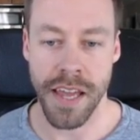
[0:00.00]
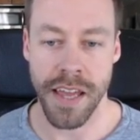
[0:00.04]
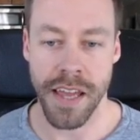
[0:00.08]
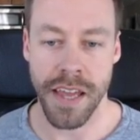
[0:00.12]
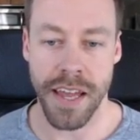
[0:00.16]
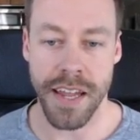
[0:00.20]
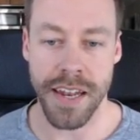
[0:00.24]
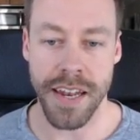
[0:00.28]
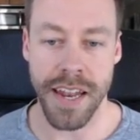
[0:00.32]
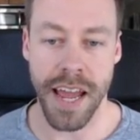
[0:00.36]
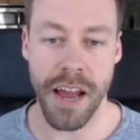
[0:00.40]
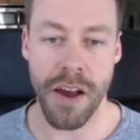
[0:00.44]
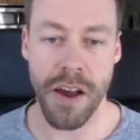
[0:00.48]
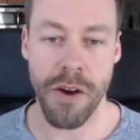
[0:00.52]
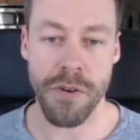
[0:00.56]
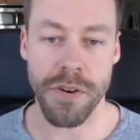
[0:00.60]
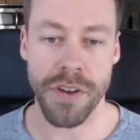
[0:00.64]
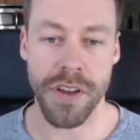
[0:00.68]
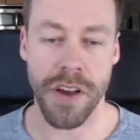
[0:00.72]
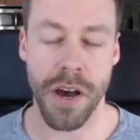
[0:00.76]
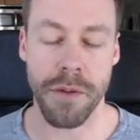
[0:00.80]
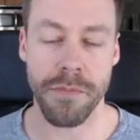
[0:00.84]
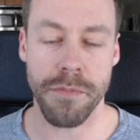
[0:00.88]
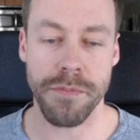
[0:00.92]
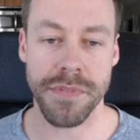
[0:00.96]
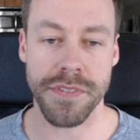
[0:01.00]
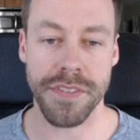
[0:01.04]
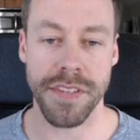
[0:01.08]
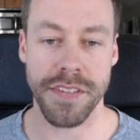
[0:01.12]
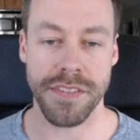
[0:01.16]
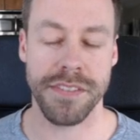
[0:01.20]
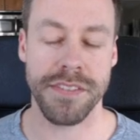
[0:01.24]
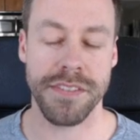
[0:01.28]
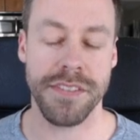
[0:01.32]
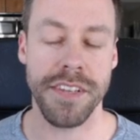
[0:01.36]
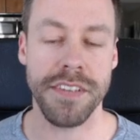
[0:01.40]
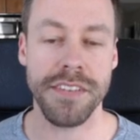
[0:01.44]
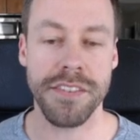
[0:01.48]
And now comes the
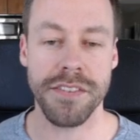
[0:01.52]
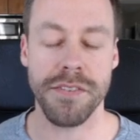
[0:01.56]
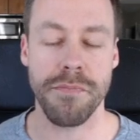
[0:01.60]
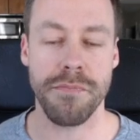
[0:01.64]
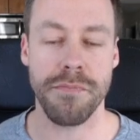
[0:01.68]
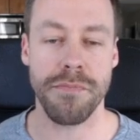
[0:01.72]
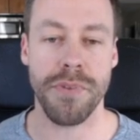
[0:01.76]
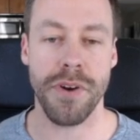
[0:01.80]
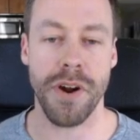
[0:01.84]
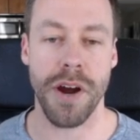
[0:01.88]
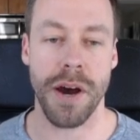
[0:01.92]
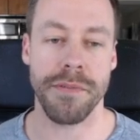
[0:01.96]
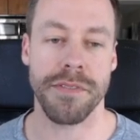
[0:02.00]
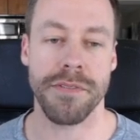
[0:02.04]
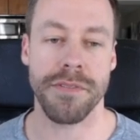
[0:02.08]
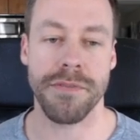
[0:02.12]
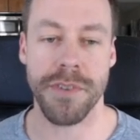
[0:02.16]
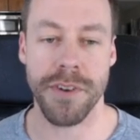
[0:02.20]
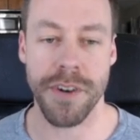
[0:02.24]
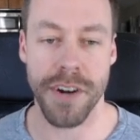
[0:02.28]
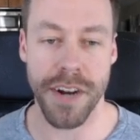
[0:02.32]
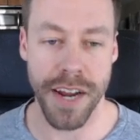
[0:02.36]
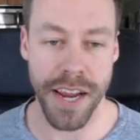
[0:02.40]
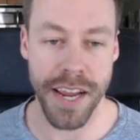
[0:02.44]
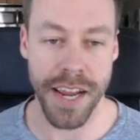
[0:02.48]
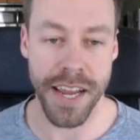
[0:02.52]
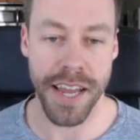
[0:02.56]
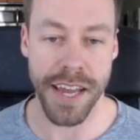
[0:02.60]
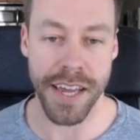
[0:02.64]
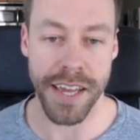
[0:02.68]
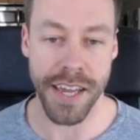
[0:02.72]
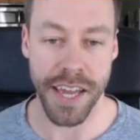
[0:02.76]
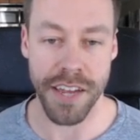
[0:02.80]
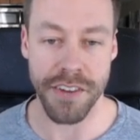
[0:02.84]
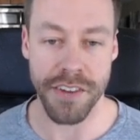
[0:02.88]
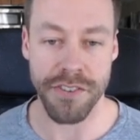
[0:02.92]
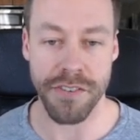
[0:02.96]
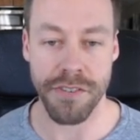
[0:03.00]
system prompt for our AI
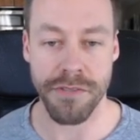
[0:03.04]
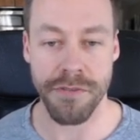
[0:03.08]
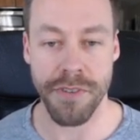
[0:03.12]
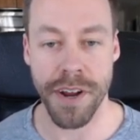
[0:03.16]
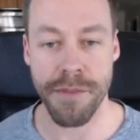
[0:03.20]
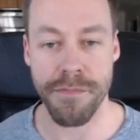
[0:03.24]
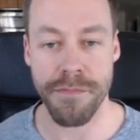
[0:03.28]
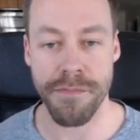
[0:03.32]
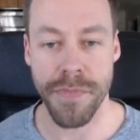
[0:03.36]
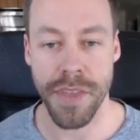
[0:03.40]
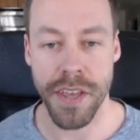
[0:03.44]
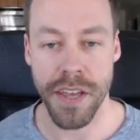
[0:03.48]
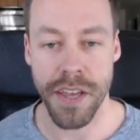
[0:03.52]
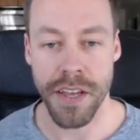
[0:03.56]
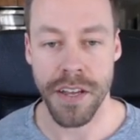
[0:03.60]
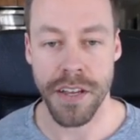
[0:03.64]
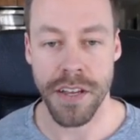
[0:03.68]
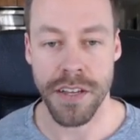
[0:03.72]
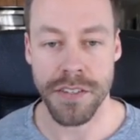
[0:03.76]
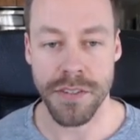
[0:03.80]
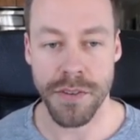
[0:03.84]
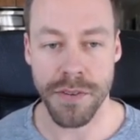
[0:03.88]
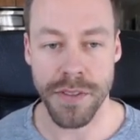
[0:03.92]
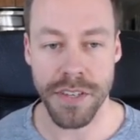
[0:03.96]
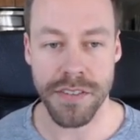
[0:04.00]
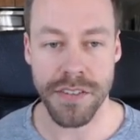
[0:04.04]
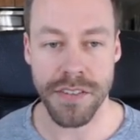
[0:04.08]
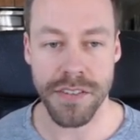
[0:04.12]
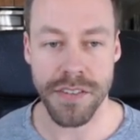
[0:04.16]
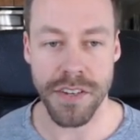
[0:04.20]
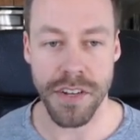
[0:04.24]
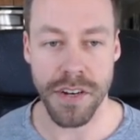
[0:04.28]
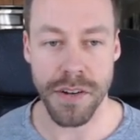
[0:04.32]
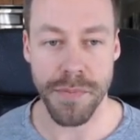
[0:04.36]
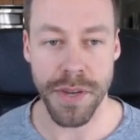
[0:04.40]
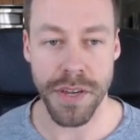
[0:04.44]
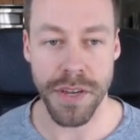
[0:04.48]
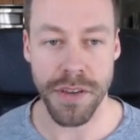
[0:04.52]
agent, right? So this is
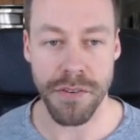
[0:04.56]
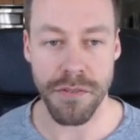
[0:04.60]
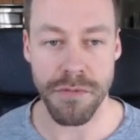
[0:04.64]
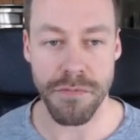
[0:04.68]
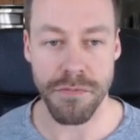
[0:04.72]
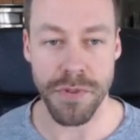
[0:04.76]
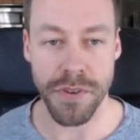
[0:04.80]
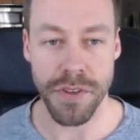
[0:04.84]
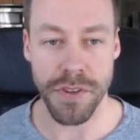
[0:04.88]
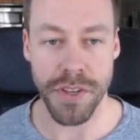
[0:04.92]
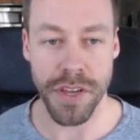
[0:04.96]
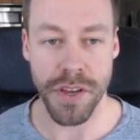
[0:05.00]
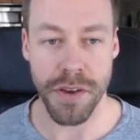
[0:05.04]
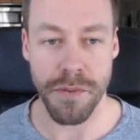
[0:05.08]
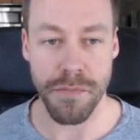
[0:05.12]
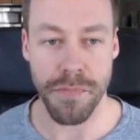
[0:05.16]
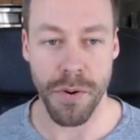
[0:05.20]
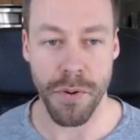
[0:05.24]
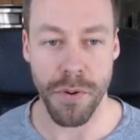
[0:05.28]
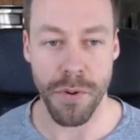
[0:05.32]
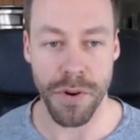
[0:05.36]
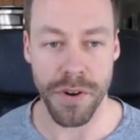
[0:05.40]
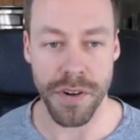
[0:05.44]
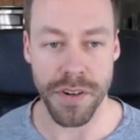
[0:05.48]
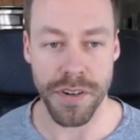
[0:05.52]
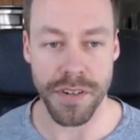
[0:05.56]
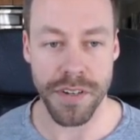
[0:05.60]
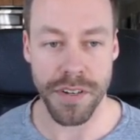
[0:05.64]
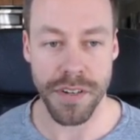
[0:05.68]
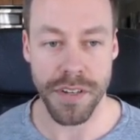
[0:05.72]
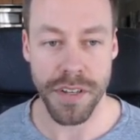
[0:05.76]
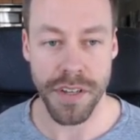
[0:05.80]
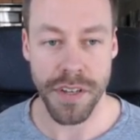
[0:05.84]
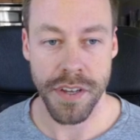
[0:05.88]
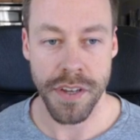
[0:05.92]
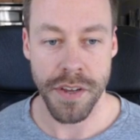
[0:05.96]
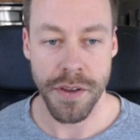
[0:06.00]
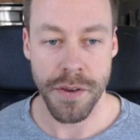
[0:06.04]
gonna be really important
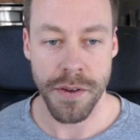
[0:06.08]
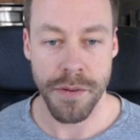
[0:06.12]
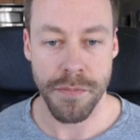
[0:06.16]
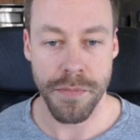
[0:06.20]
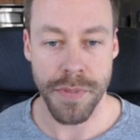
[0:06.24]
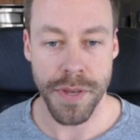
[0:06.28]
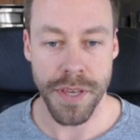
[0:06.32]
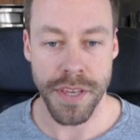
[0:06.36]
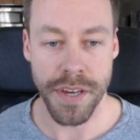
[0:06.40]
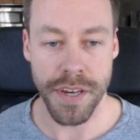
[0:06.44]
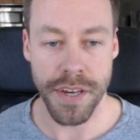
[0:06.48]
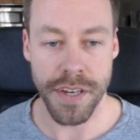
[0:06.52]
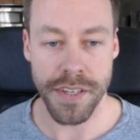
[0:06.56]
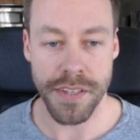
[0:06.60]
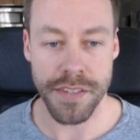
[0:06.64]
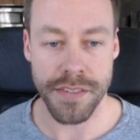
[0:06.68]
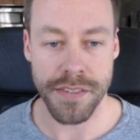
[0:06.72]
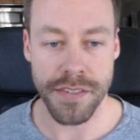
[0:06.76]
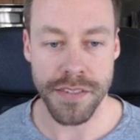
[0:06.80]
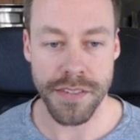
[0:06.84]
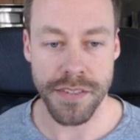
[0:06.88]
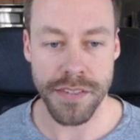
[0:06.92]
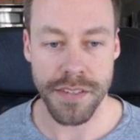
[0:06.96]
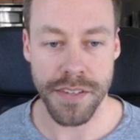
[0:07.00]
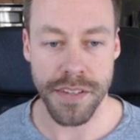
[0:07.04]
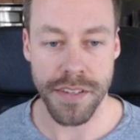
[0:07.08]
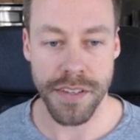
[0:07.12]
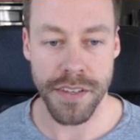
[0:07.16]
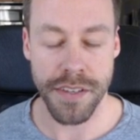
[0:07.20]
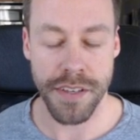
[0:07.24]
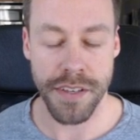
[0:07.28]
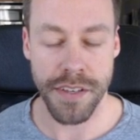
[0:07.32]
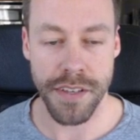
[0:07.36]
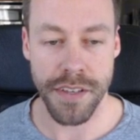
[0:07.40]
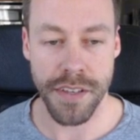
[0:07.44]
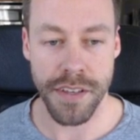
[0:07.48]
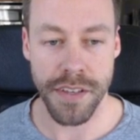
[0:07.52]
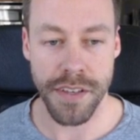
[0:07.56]
because
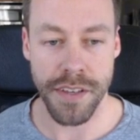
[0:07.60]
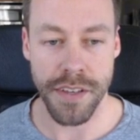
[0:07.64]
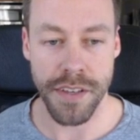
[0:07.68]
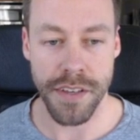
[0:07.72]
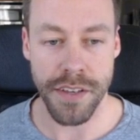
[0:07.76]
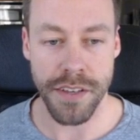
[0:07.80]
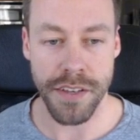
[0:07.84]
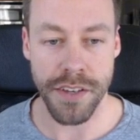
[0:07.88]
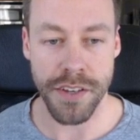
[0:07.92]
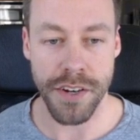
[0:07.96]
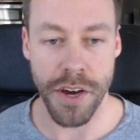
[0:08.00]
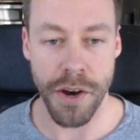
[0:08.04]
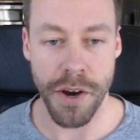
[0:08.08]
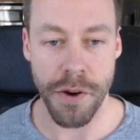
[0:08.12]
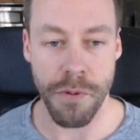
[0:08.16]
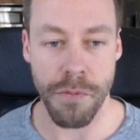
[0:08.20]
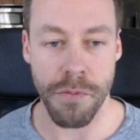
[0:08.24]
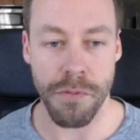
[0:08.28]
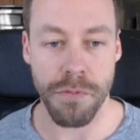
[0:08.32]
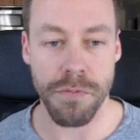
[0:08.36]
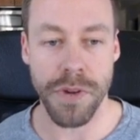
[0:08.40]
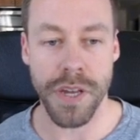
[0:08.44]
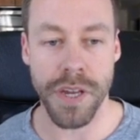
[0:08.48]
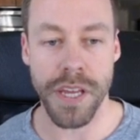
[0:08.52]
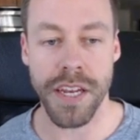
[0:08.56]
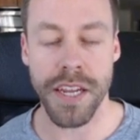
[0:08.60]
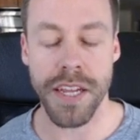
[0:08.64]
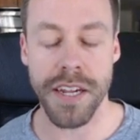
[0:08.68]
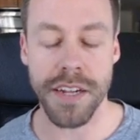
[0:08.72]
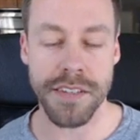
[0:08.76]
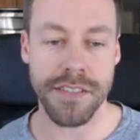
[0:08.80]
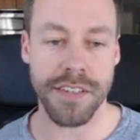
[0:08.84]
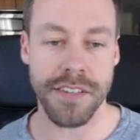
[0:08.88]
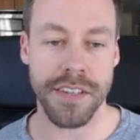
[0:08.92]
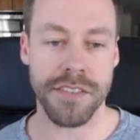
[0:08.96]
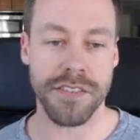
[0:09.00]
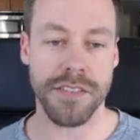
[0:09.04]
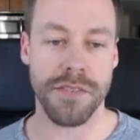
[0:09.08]
you know, we need a
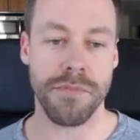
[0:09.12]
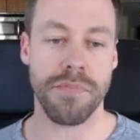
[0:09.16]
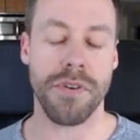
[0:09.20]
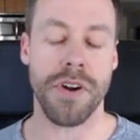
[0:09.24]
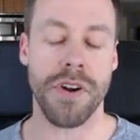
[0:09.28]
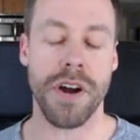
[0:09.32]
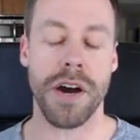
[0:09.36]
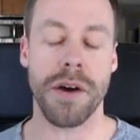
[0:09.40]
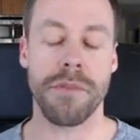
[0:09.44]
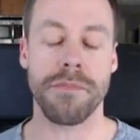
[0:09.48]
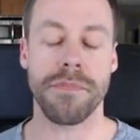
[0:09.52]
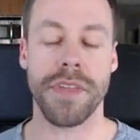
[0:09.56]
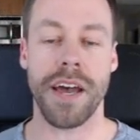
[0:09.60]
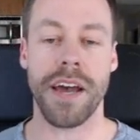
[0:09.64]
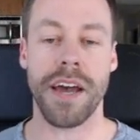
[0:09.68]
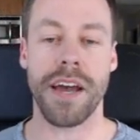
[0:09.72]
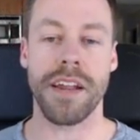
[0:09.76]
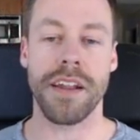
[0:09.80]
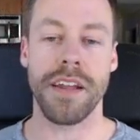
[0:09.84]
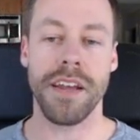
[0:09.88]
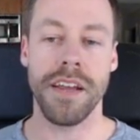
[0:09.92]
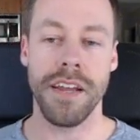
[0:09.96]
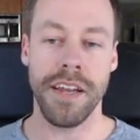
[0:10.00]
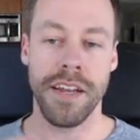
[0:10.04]
system prompt that